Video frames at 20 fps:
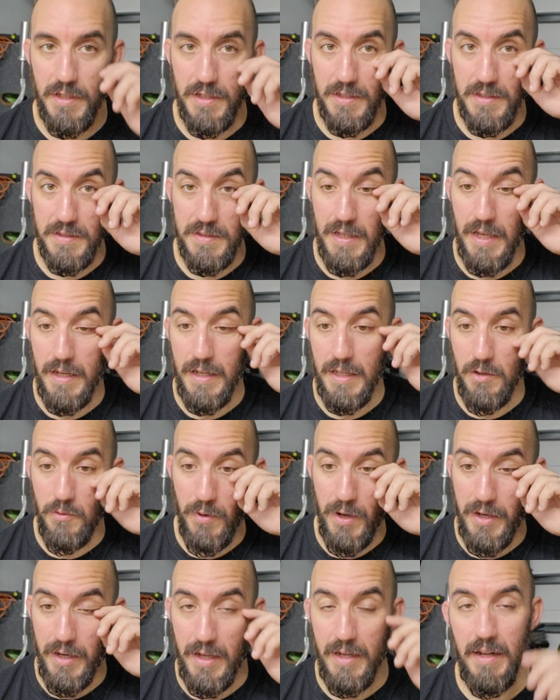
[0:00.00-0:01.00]
And instead, he
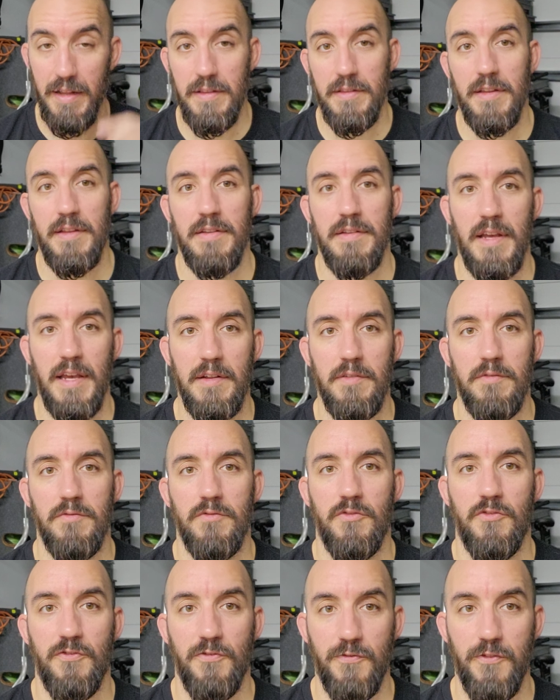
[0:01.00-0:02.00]
went and,
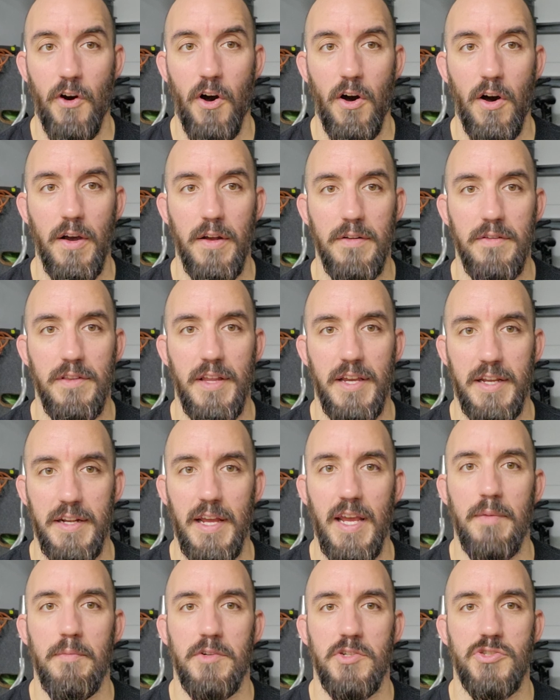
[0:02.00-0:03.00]
and fought like an
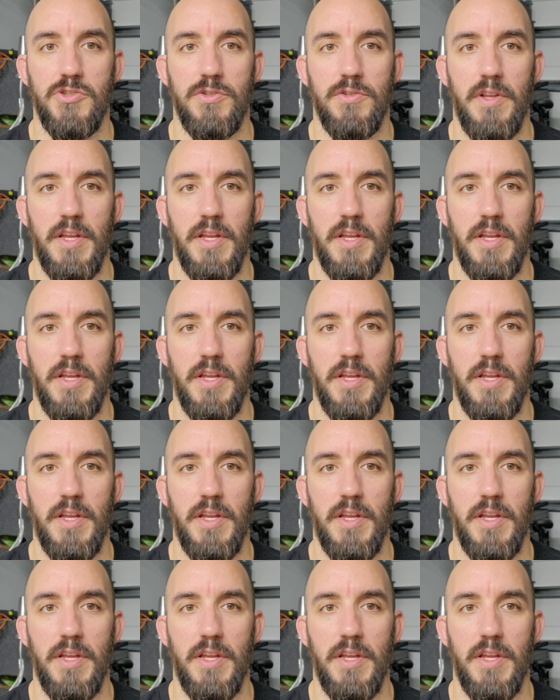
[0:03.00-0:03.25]
amateur.